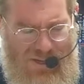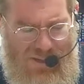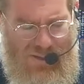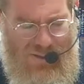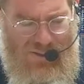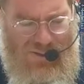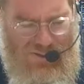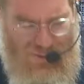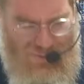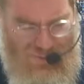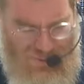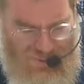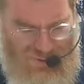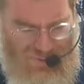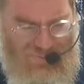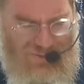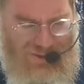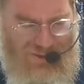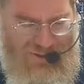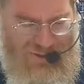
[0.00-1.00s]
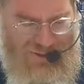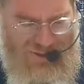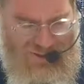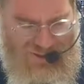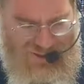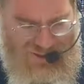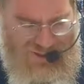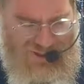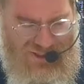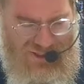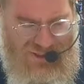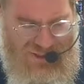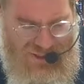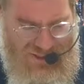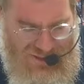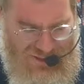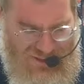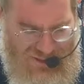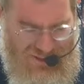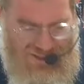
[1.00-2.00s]
Ha'omer shali
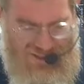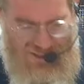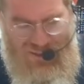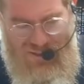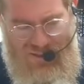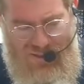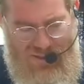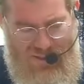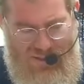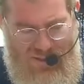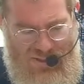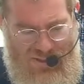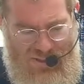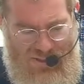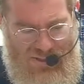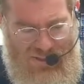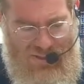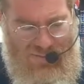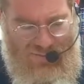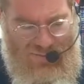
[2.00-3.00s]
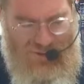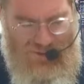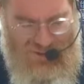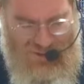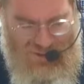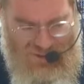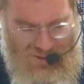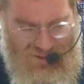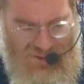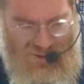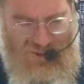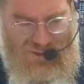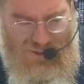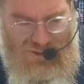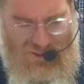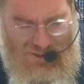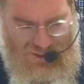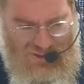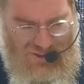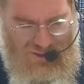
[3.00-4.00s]
shali v'shalach
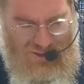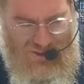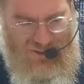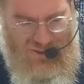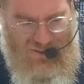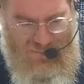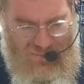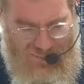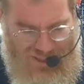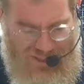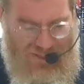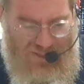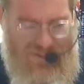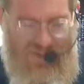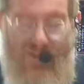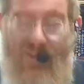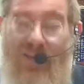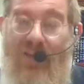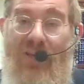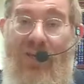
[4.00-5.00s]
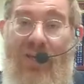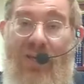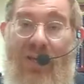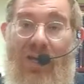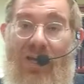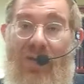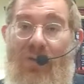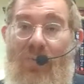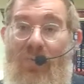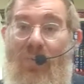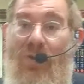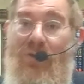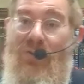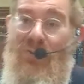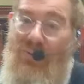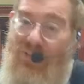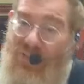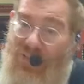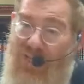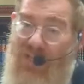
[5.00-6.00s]
shalach beinani. One who
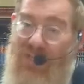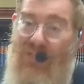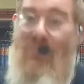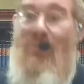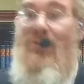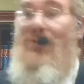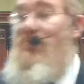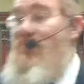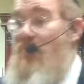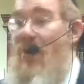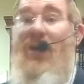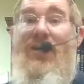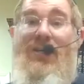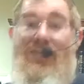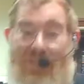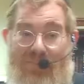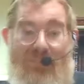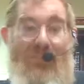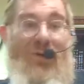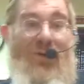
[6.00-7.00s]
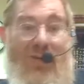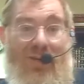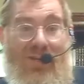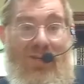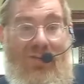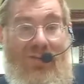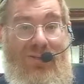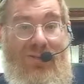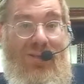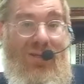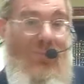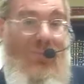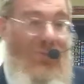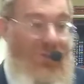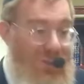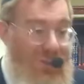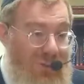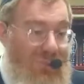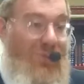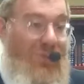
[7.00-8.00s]
says what's mine is mine and
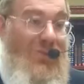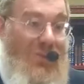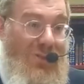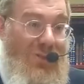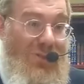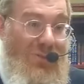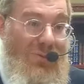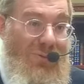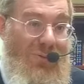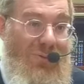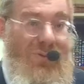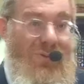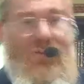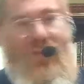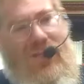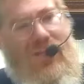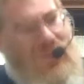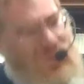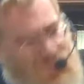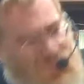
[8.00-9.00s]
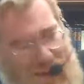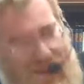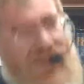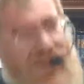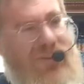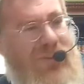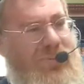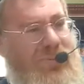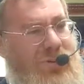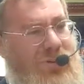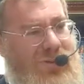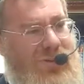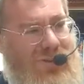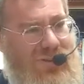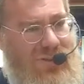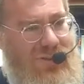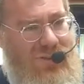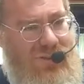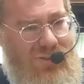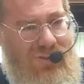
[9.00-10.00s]
what's yours is a regular
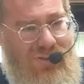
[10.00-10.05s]
person.